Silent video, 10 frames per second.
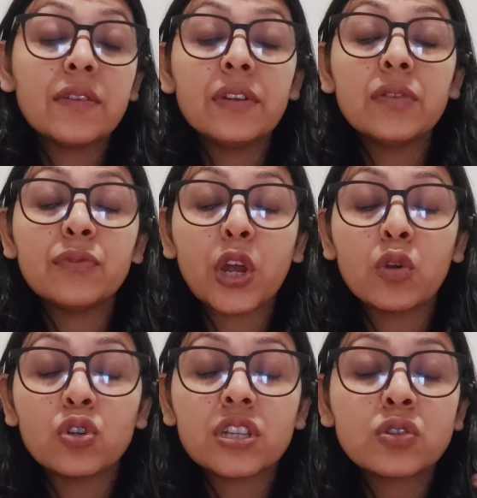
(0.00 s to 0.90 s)
Even if you are
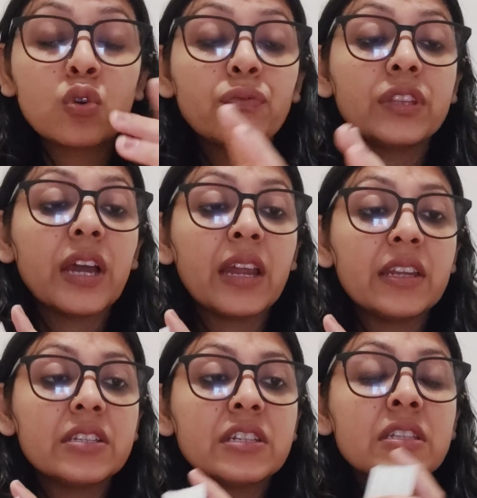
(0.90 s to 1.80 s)
not, just go with the
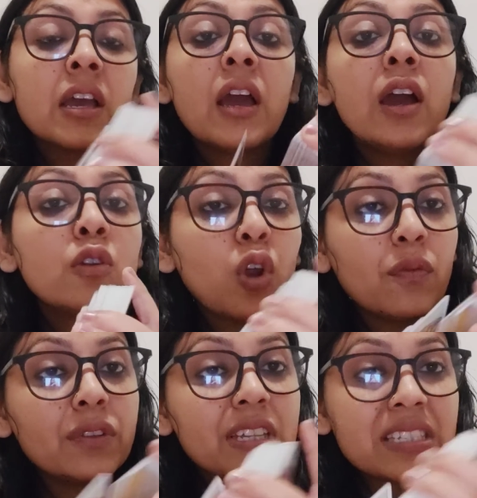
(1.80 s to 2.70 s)
energies,
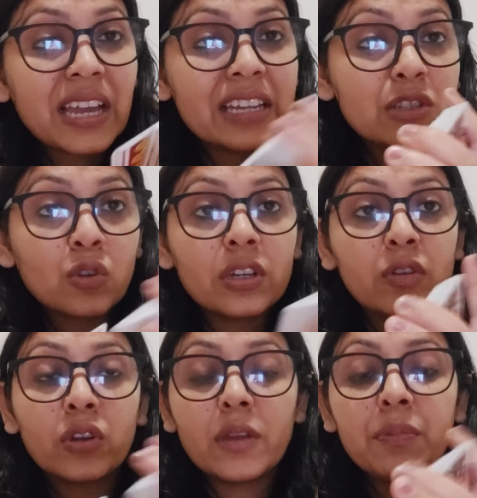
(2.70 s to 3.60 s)
not with the signs
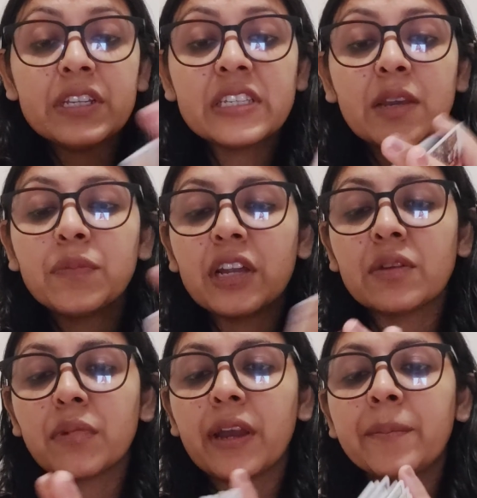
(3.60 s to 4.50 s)
only. Okay, please keep that
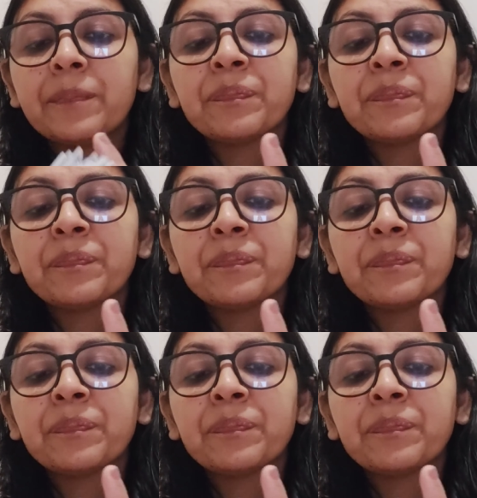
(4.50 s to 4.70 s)
in mind.